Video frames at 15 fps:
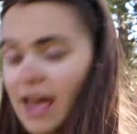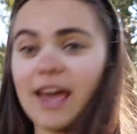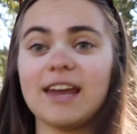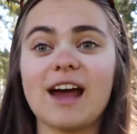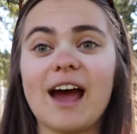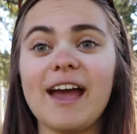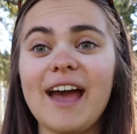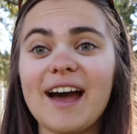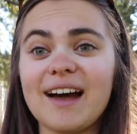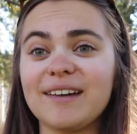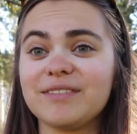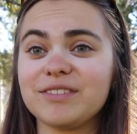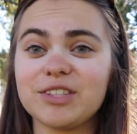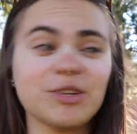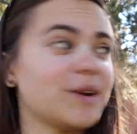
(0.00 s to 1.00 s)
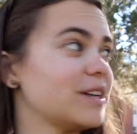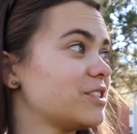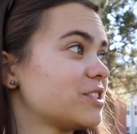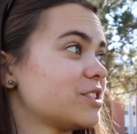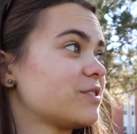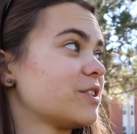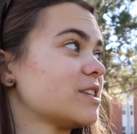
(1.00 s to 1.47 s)
And I have two
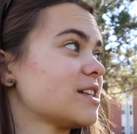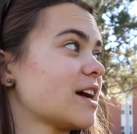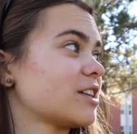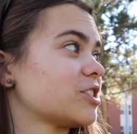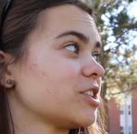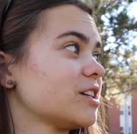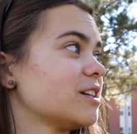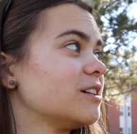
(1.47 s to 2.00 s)
answers for this, actually.